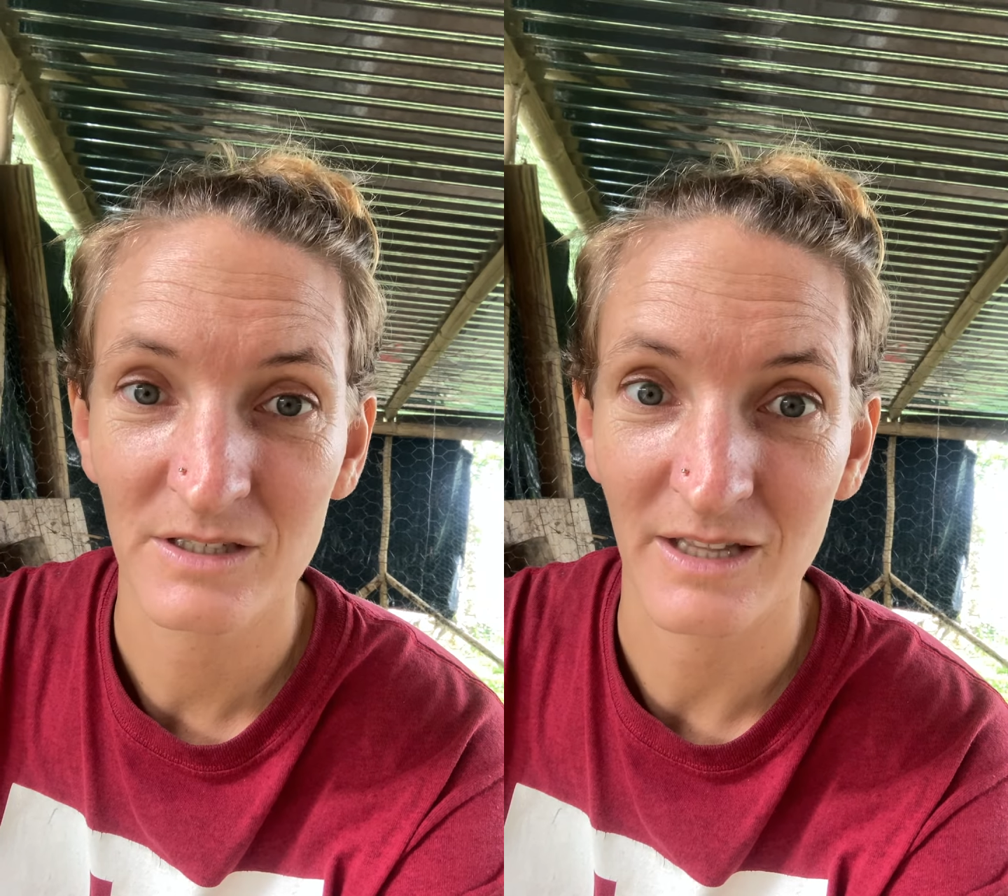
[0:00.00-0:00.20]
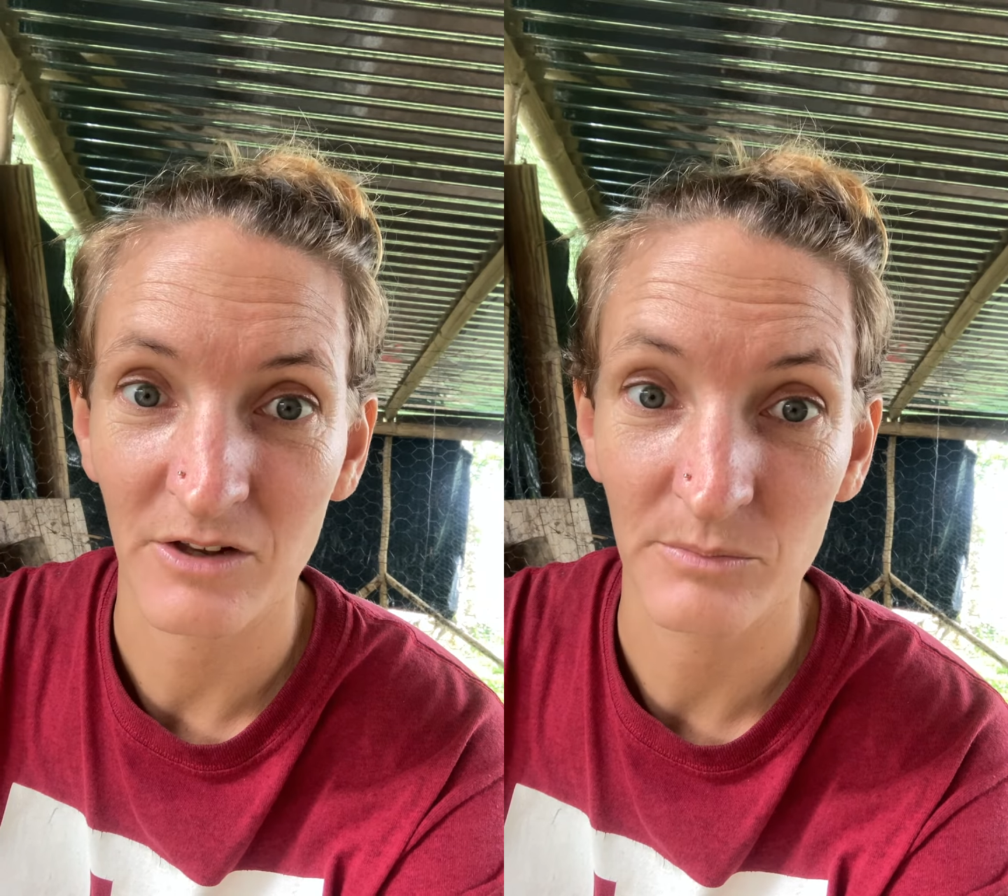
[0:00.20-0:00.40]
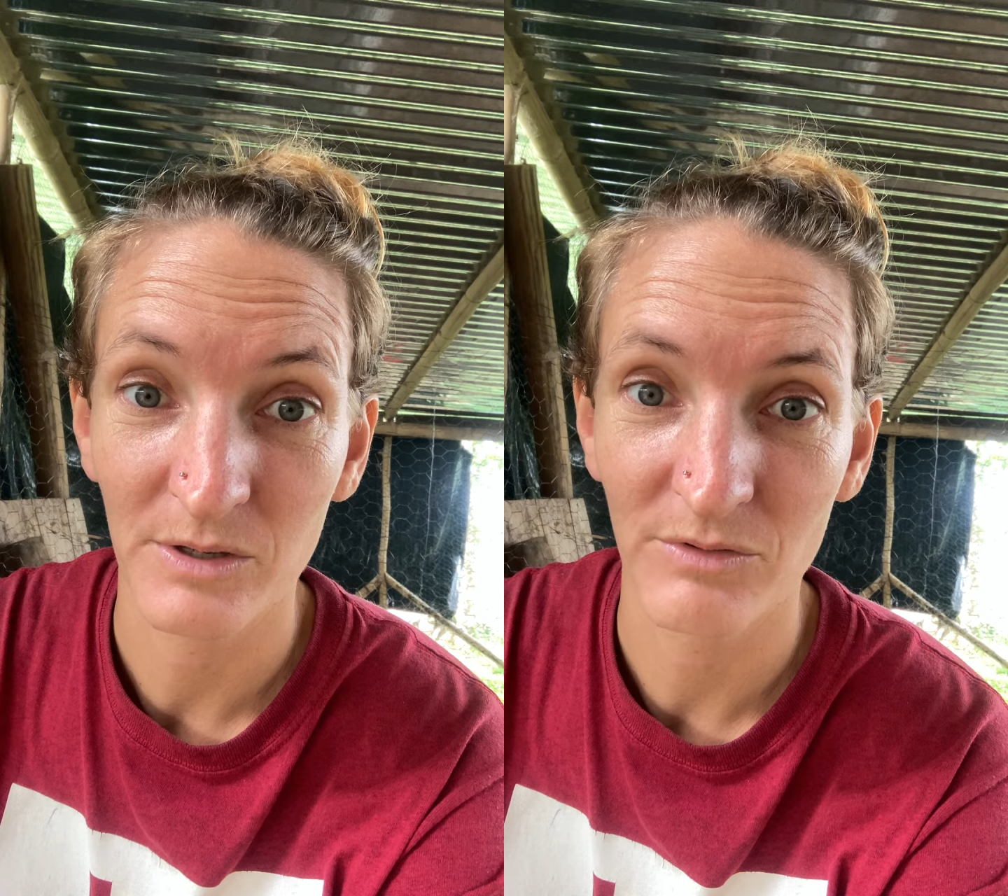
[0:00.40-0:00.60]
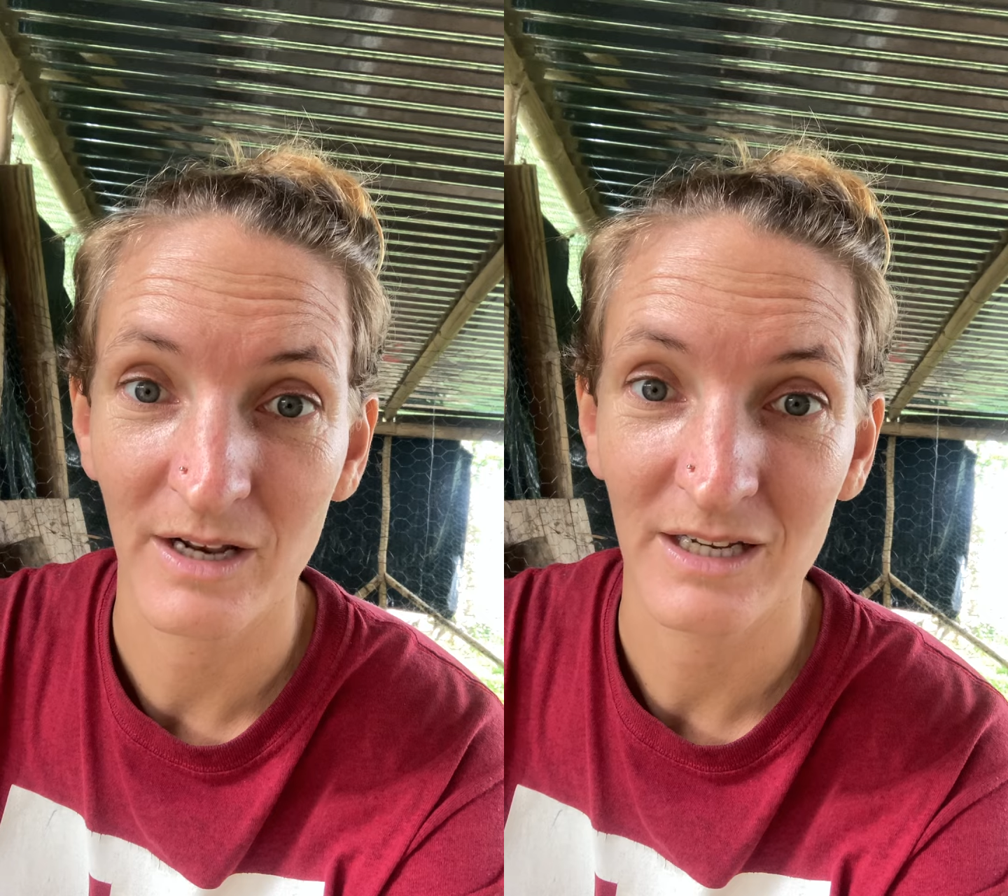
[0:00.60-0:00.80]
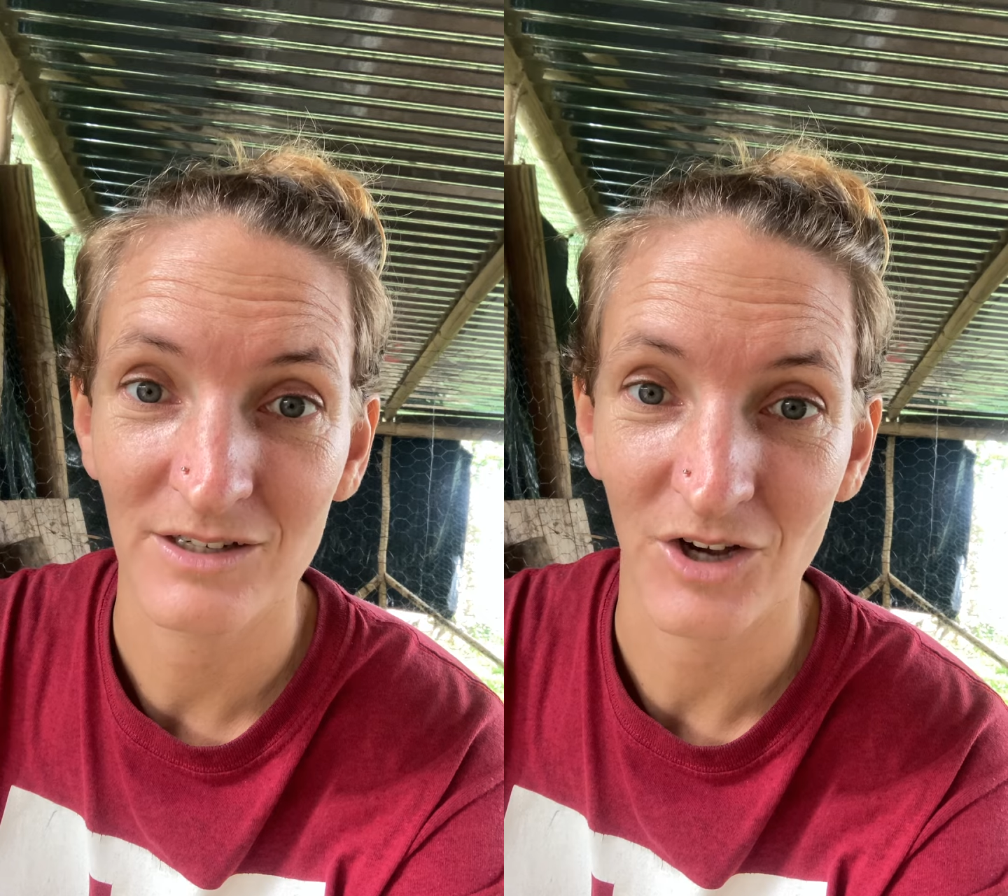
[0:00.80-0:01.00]
that'll be
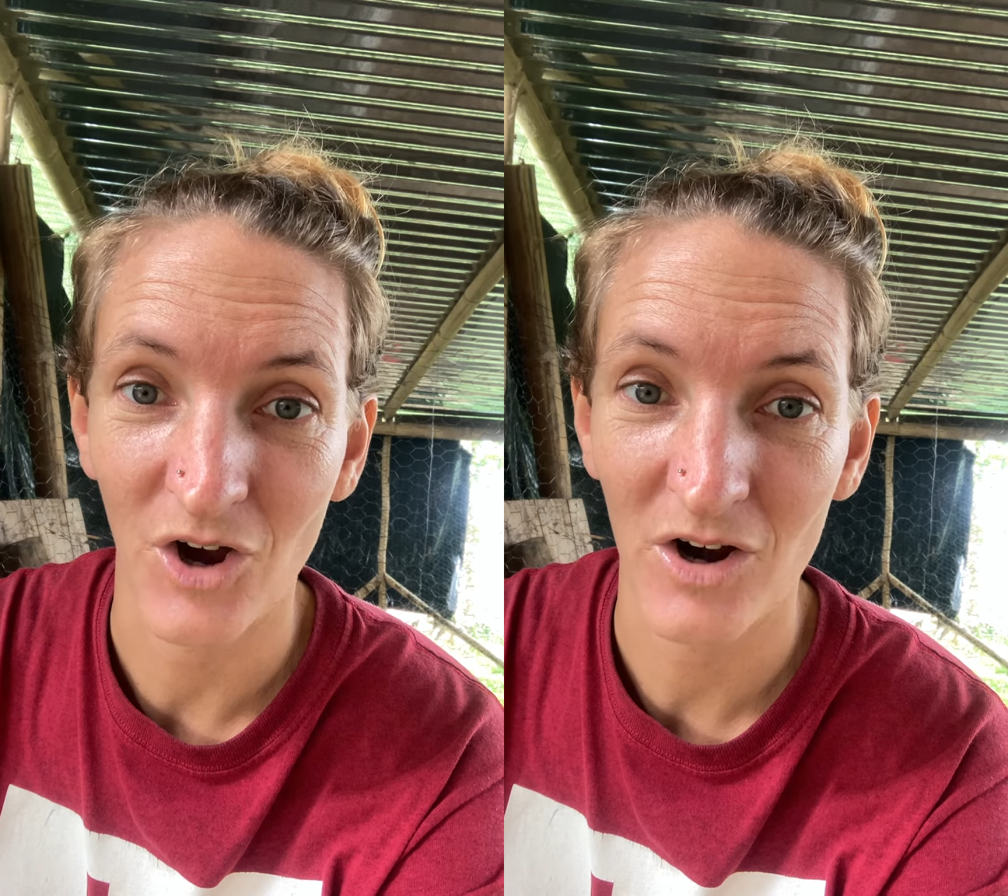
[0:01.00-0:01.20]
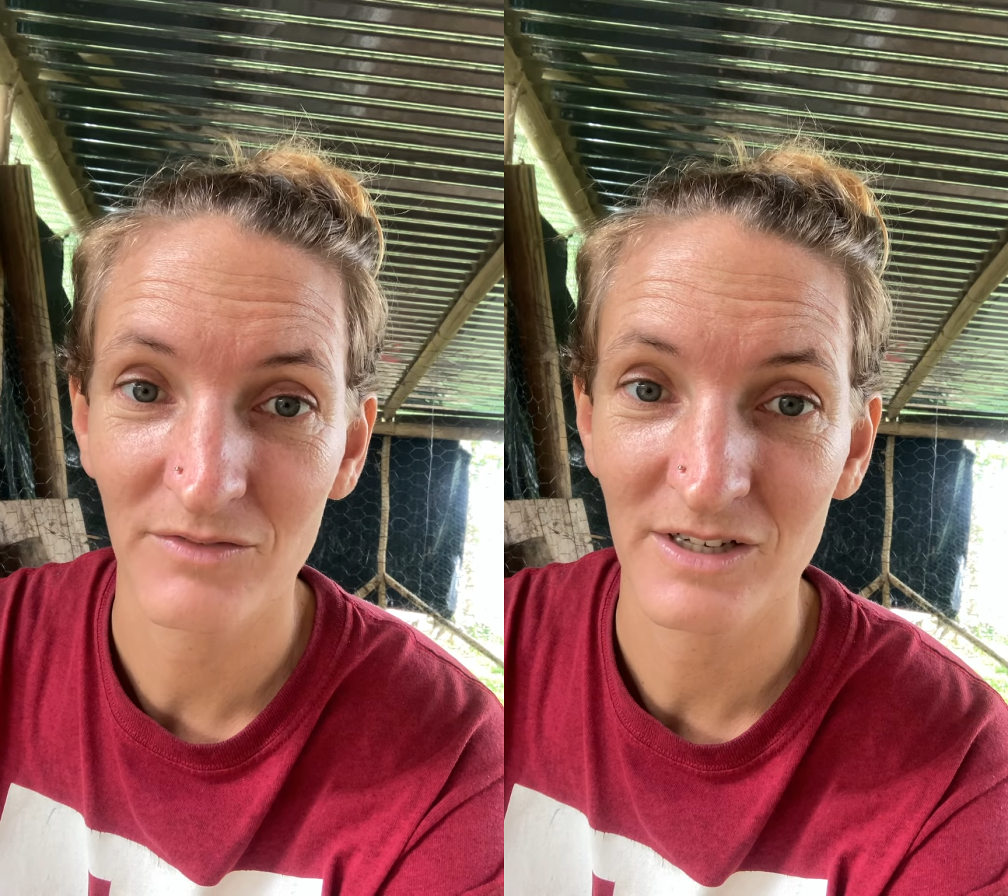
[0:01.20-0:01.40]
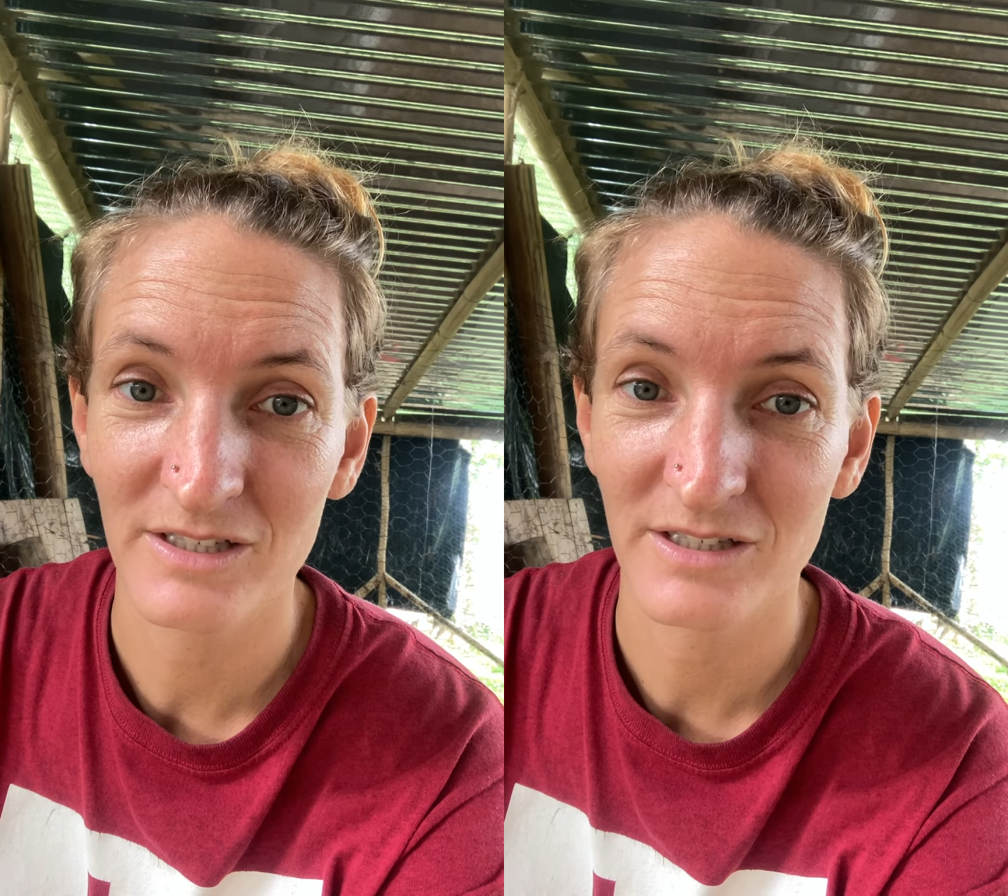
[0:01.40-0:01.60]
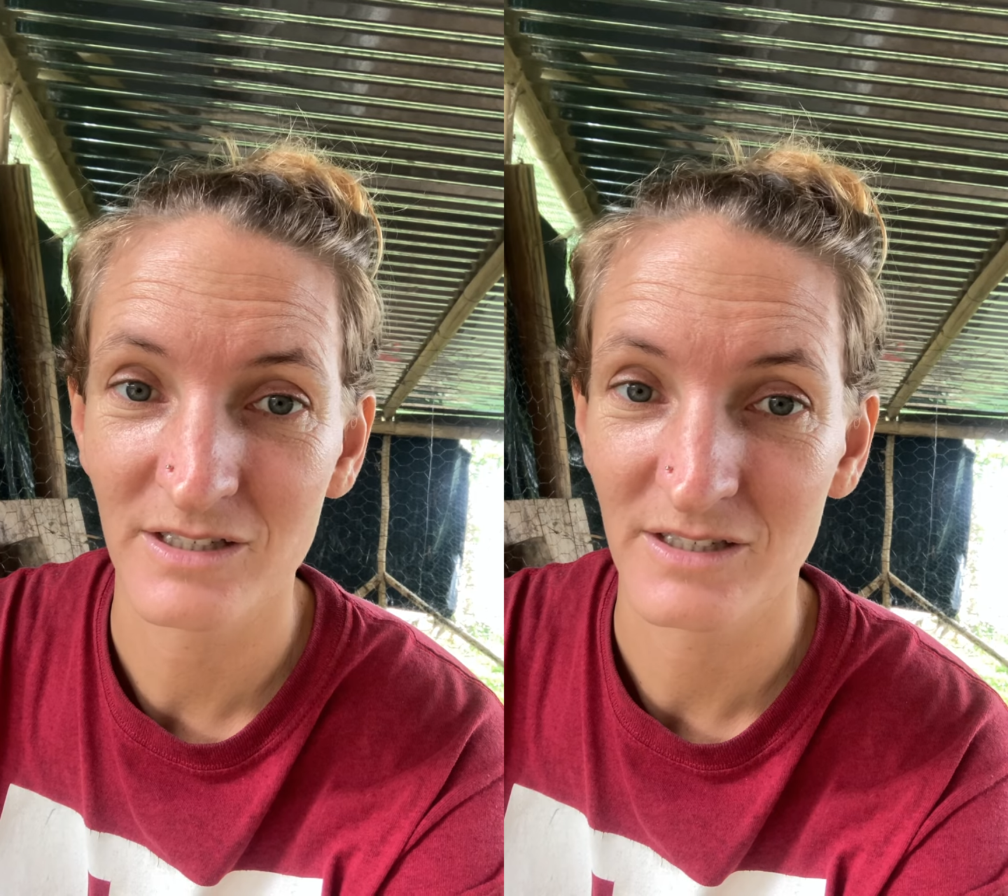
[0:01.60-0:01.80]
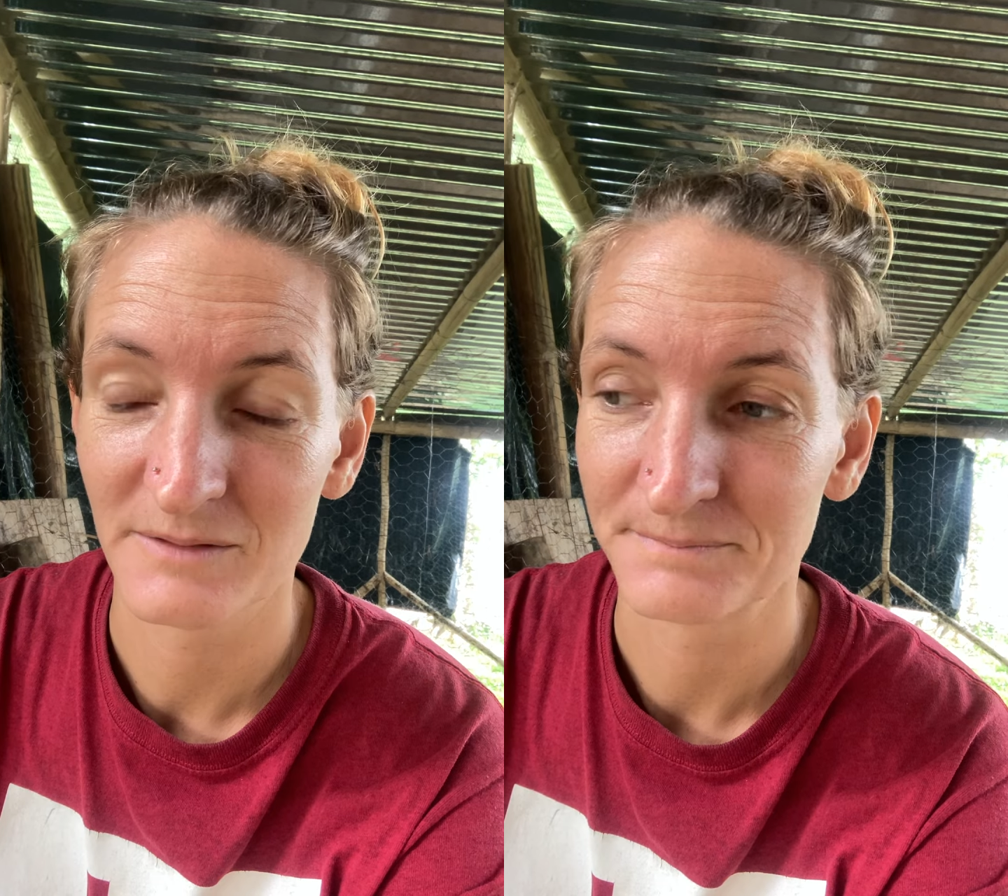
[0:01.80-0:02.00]
ready to harvest.